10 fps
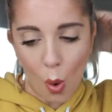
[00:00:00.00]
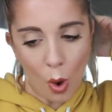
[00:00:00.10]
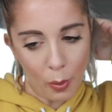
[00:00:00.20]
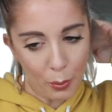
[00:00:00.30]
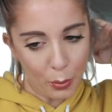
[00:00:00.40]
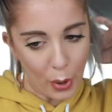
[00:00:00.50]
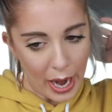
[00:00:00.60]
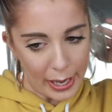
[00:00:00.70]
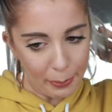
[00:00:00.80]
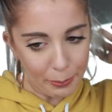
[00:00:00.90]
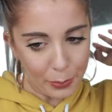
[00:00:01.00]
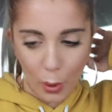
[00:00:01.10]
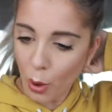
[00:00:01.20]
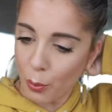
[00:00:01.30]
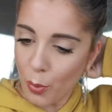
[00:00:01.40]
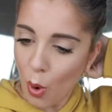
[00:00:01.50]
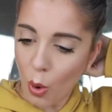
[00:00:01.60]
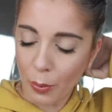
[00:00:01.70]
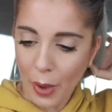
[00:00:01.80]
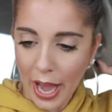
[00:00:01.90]
Orbribe or
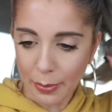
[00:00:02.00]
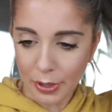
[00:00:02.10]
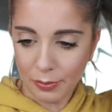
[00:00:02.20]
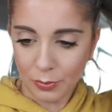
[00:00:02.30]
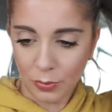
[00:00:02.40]
Orbibe